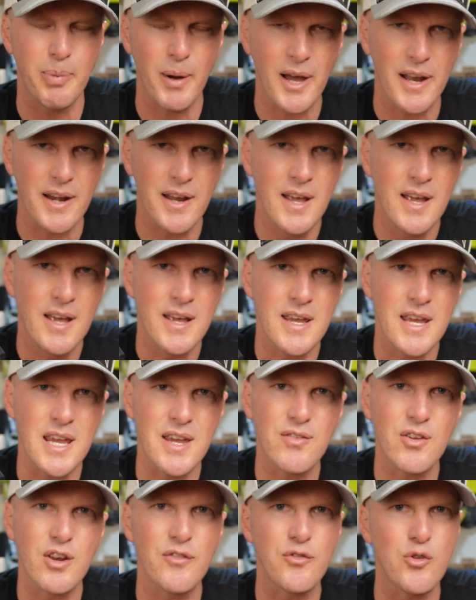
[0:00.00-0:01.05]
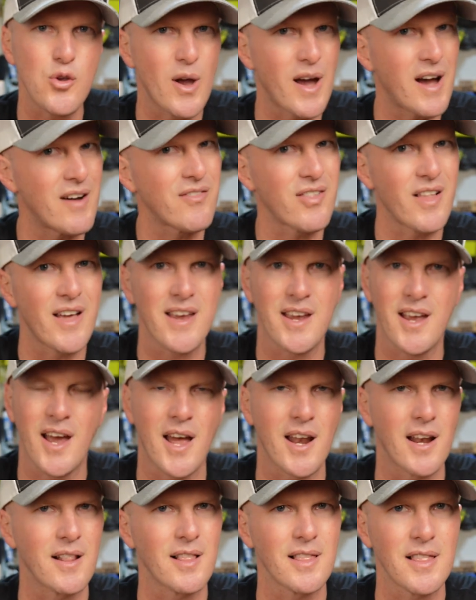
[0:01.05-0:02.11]
but even if you have like
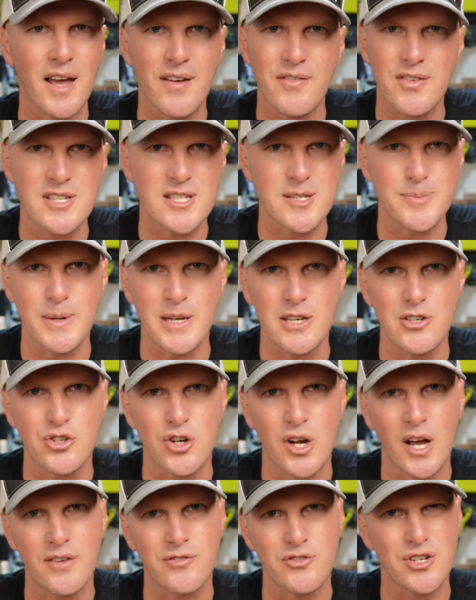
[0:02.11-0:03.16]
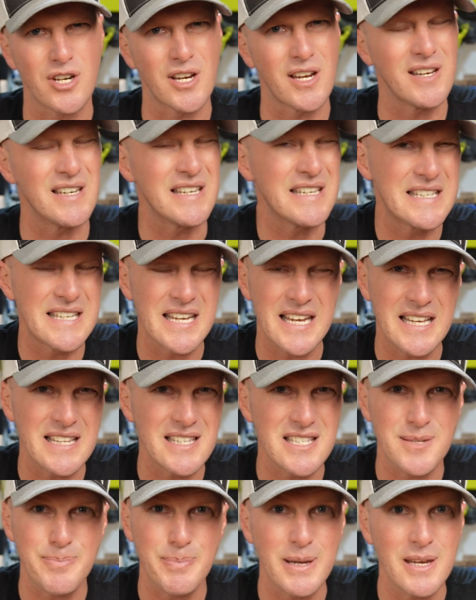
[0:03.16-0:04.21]
an 11 speed drivetrain,
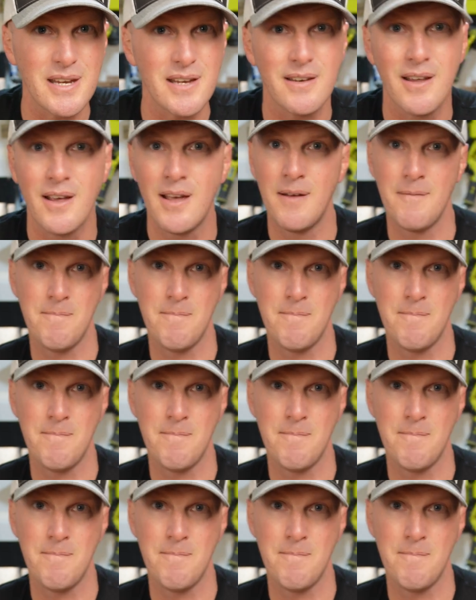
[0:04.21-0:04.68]
10 speed,